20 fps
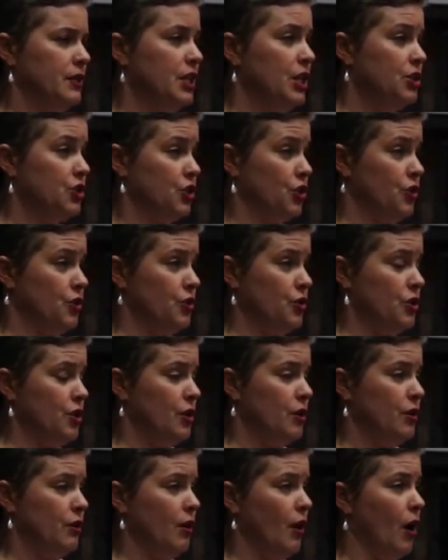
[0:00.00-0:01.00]

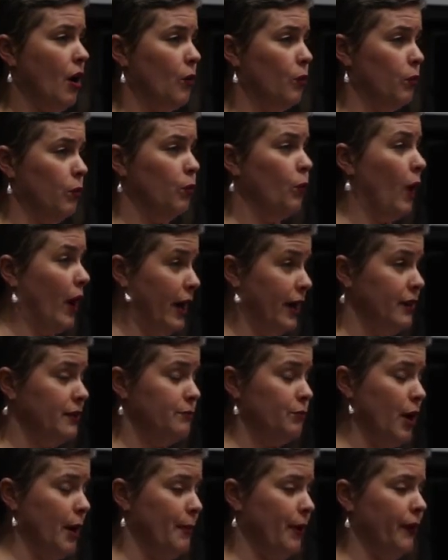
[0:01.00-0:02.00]
teachers are white,
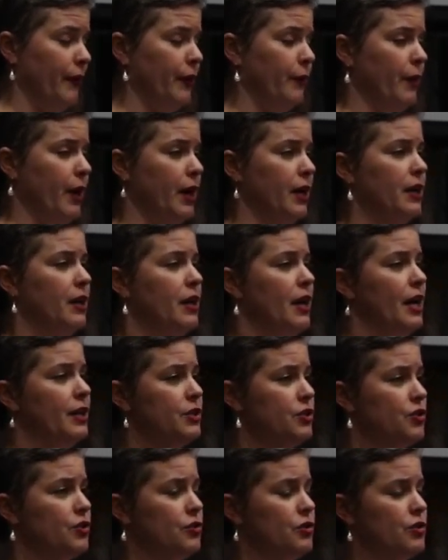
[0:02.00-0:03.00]
primarily white, and
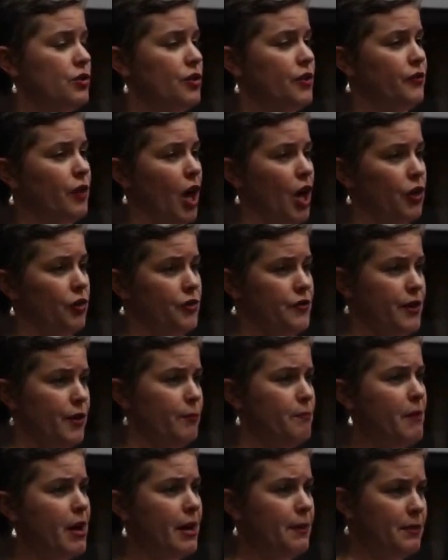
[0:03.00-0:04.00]
students are of color, and there
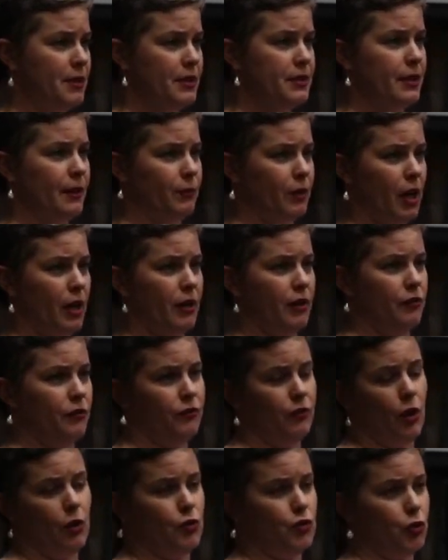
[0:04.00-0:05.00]
may be some kind
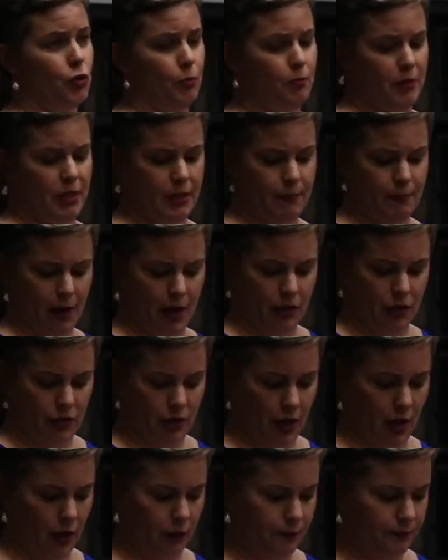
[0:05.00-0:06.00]
of cultural mismatch
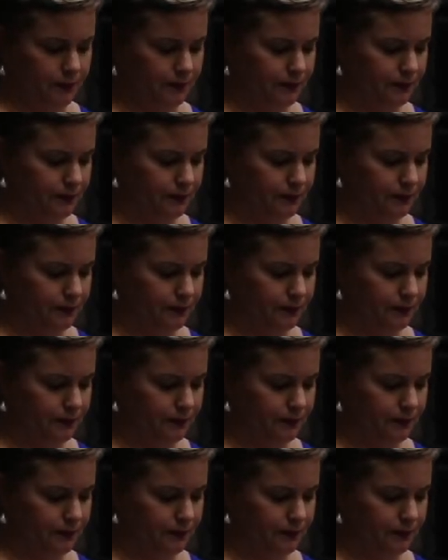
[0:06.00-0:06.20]
there.